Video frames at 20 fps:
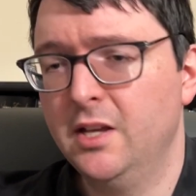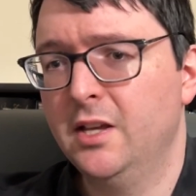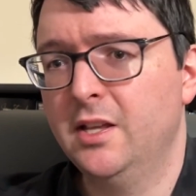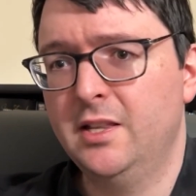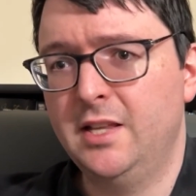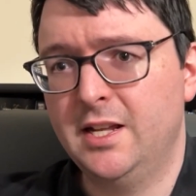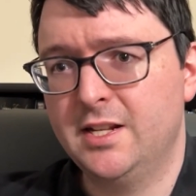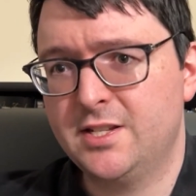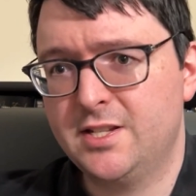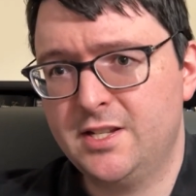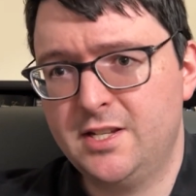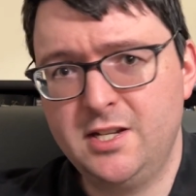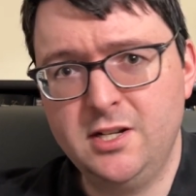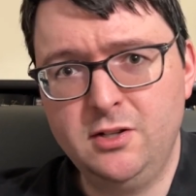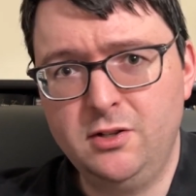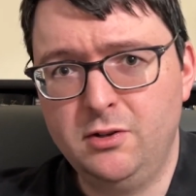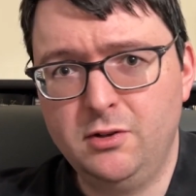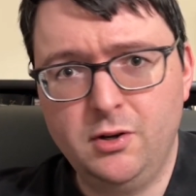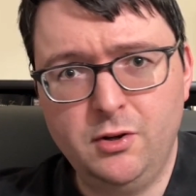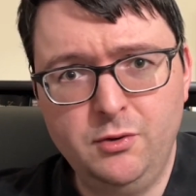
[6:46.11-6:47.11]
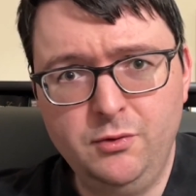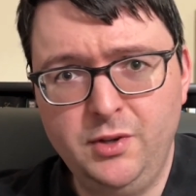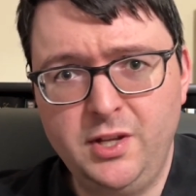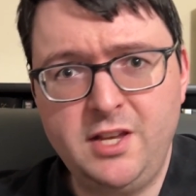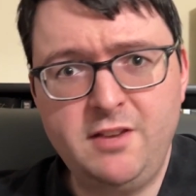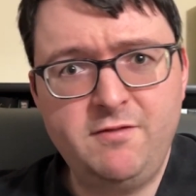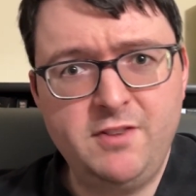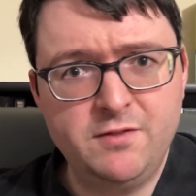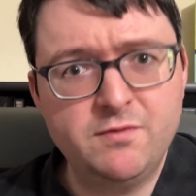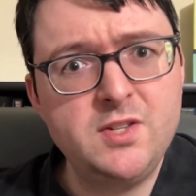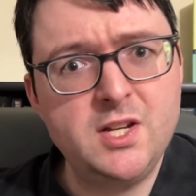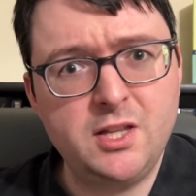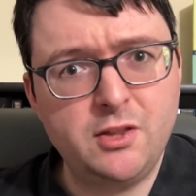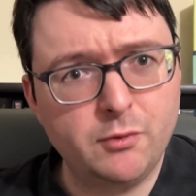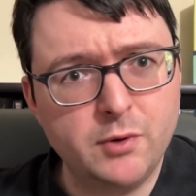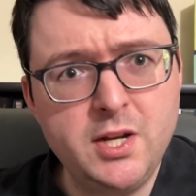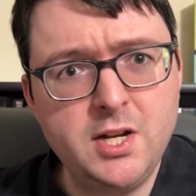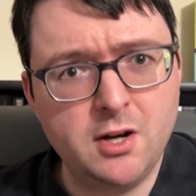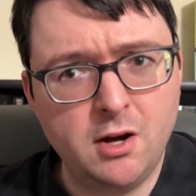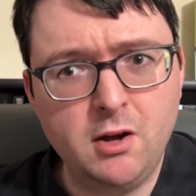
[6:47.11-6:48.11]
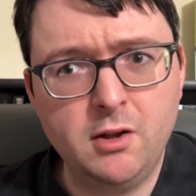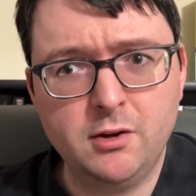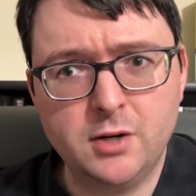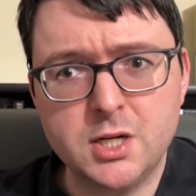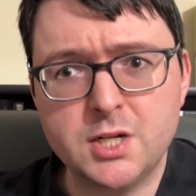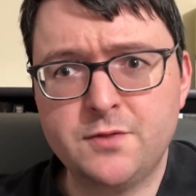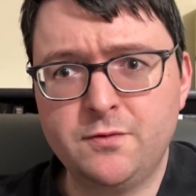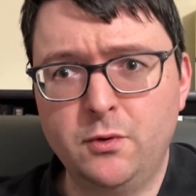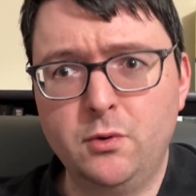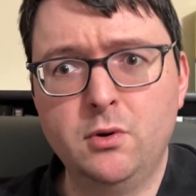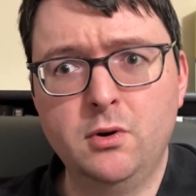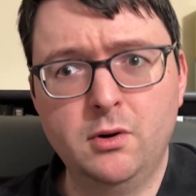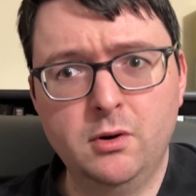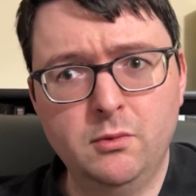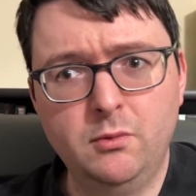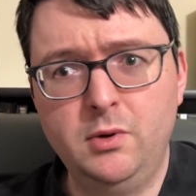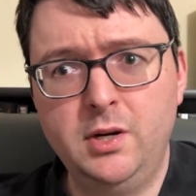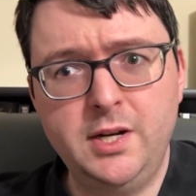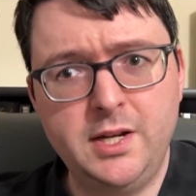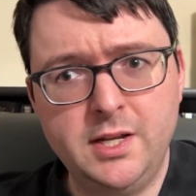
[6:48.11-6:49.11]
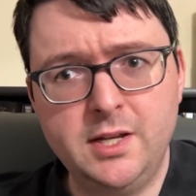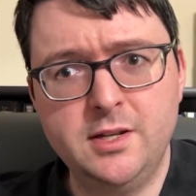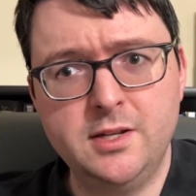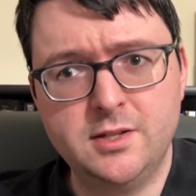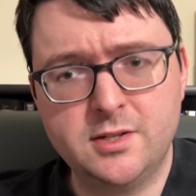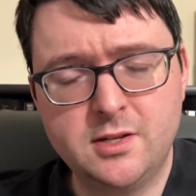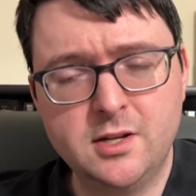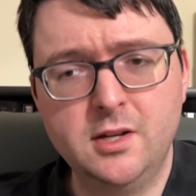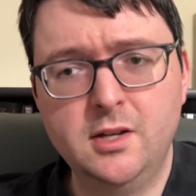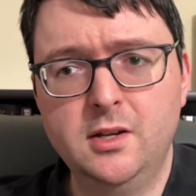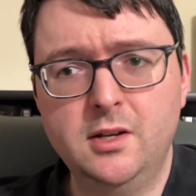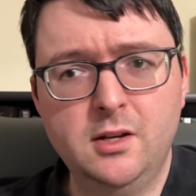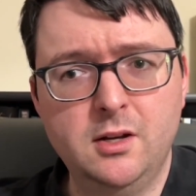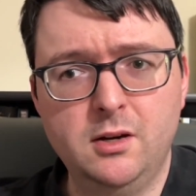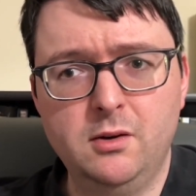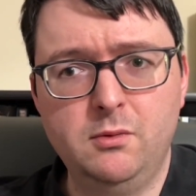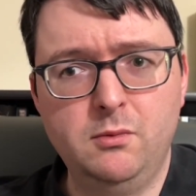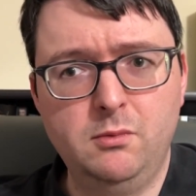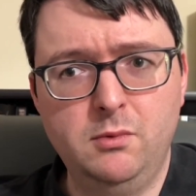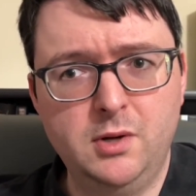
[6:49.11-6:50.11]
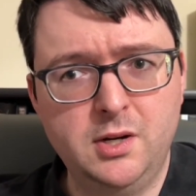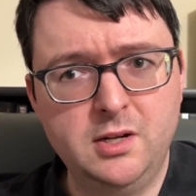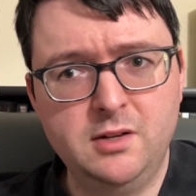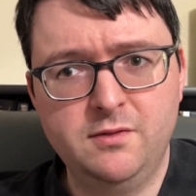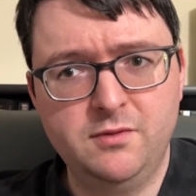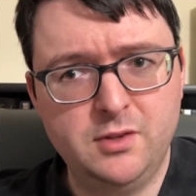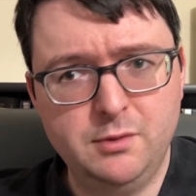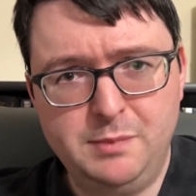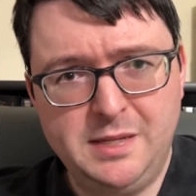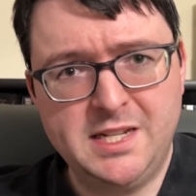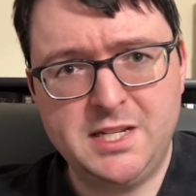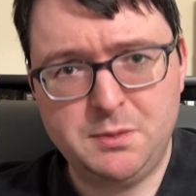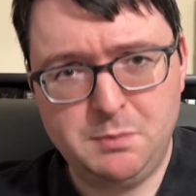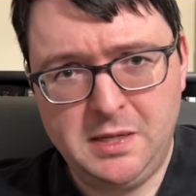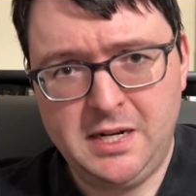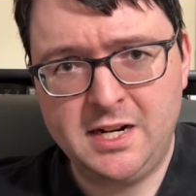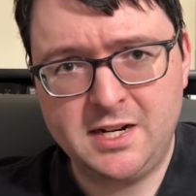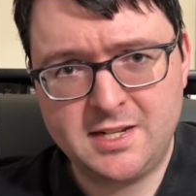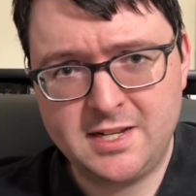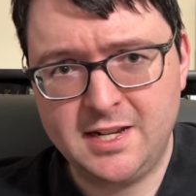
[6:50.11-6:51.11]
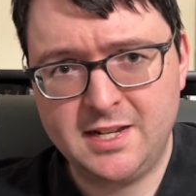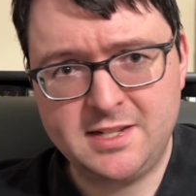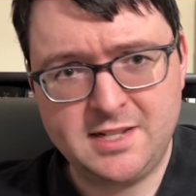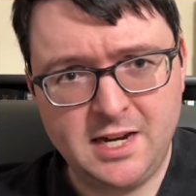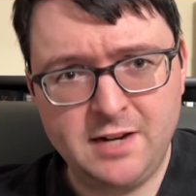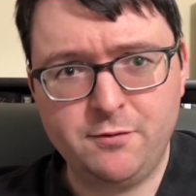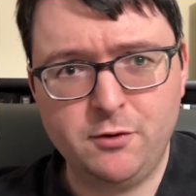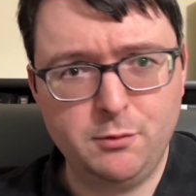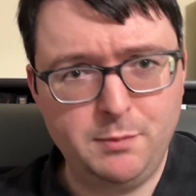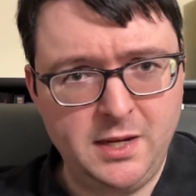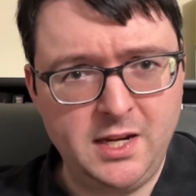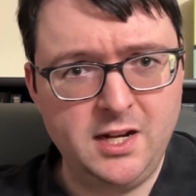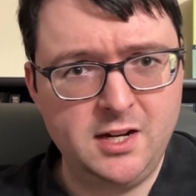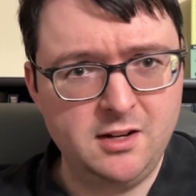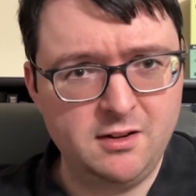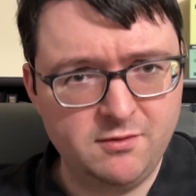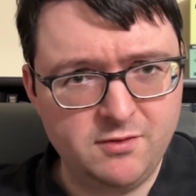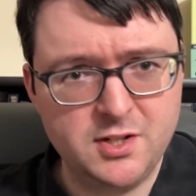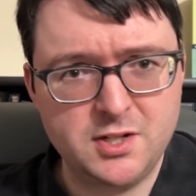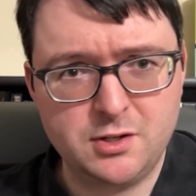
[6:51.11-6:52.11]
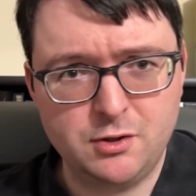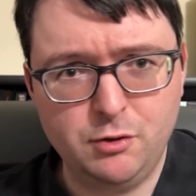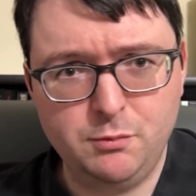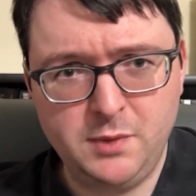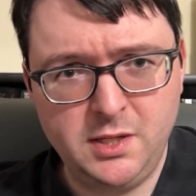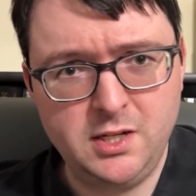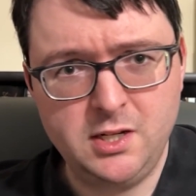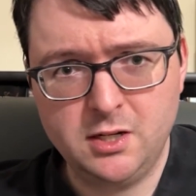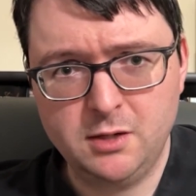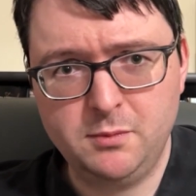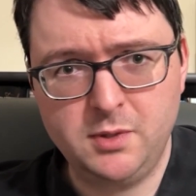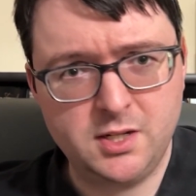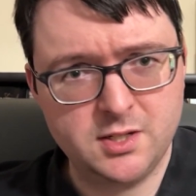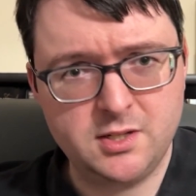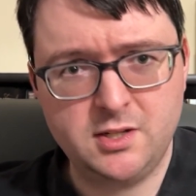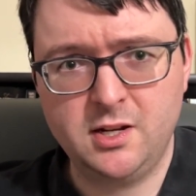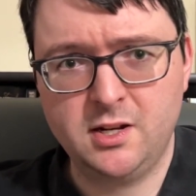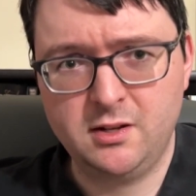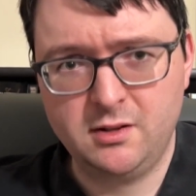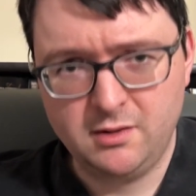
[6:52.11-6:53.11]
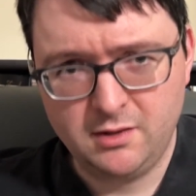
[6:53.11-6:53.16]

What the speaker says: that's still only $53 for what is one of the best box sets ever made in physical media, because again,